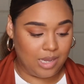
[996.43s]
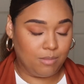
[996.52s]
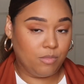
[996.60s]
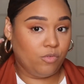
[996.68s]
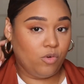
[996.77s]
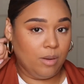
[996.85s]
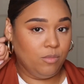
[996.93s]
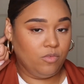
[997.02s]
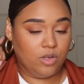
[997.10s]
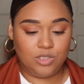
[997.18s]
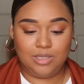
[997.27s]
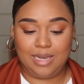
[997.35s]
And before I move
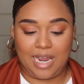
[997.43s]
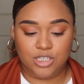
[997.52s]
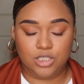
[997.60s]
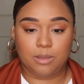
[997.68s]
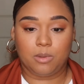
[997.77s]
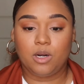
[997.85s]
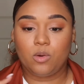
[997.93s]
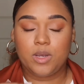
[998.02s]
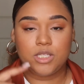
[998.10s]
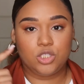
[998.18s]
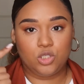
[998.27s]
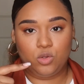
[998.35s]
on to lashes, I'm going to
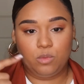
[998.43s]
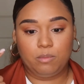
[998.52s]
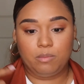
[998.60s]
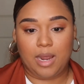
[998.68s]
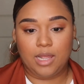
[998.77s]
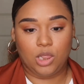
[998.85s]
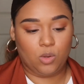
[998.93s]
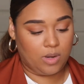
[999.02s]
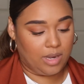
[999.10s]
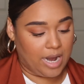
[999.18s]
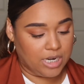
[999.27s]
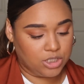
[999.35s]
quick do my lower
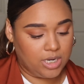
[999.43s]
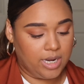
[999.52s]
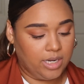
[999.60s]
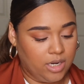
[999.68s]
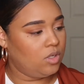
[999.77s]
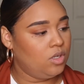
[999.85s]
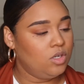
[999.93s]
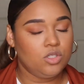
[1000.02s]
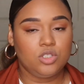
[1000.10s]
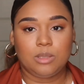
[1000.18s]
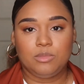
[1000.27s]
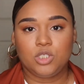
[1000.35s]
lash line.
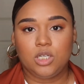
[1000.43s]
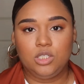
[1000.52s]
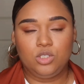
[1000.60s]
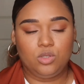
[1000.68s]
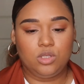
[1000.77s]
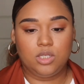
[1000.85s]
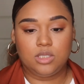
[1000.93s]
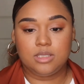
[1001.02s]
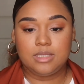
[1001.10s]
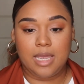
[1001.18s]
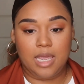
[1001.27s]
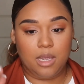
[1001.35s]
So I'm just gonna do the
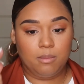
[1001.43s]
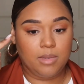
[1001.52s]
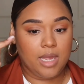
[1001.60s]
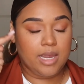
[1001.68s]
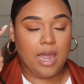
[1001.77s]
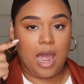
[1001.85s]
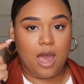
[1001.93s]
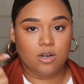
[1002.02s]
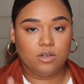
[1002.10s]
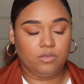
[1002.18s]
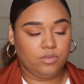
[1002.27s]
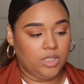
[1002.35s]
same like
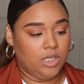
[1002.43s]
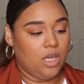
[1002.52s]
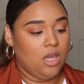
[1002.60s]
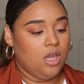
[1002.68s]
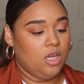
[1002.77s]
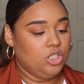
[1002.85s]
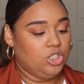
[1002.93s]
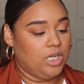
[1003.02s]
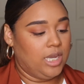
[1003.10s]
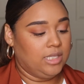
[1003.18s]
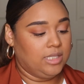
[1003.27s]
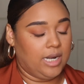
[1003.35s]
outer V
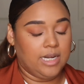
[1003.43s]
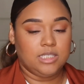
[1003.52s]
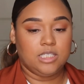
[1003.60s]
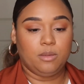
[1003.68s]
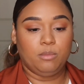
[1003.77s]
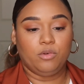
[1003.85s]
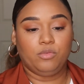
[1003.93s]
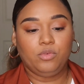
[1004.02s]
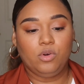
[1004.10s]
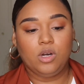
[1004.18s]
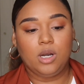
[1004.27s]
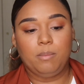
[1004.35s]
shade that I did
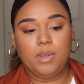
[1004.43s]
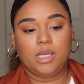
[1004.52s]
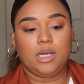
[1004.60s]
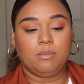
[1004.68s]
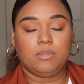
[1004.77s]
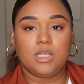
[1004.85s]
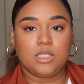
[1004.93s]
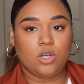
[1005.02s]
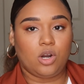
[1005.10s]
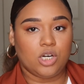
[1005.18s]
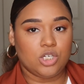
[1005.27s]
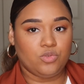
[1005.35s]
before, picking up this
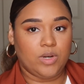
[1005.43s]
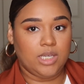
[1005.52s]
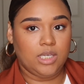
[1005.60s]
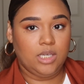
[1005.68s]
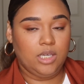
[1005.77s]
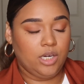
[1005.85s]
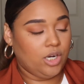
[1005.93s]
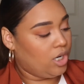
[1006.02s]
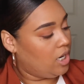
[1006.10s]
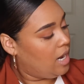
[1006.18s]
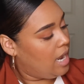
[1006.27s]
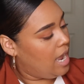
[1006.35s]
orange right
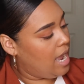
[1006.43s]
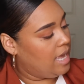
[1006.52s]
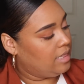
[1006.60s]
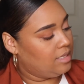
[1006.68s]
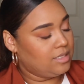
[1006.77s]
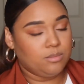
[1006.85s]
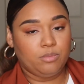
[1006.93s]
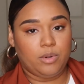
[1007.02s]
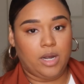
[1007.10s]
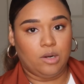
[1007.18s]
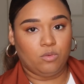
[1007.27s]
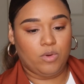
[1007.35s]
here and this
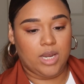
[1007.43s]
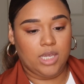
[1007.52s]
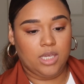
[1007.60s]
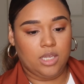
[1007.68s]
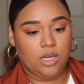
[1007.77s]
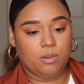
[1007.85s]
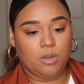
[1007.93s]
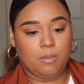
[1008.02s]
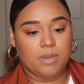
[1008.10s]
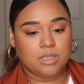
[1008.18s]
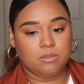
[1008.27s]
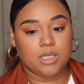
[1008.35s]
brown right here. I'm gonna
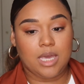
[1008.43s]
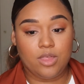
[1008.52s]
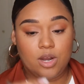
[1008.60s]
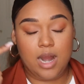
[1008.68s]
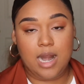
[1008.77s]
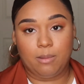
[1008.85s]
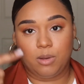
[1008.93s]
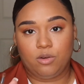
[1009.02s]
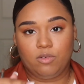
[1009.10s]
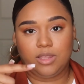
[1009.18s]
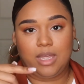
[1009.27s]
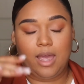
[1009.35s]
mix them together and I'm gonna
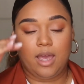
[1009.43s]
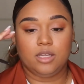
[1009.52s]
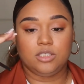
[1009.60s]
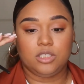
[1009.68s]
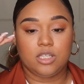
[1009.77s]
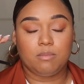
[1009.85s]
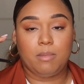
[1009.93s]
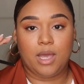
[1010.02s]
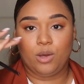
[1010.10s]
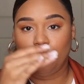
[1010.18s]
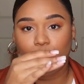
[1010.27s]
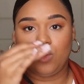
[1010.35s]
run that underneath my
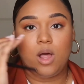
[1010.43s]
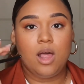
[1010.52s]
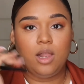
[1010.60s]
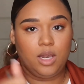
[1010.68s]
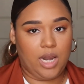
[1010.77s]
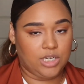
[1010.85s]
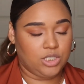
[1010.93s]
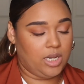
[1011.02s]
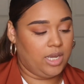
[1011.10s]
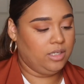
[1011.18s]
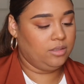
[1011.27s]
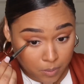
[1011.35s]
whole lash
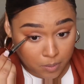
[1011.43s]
line.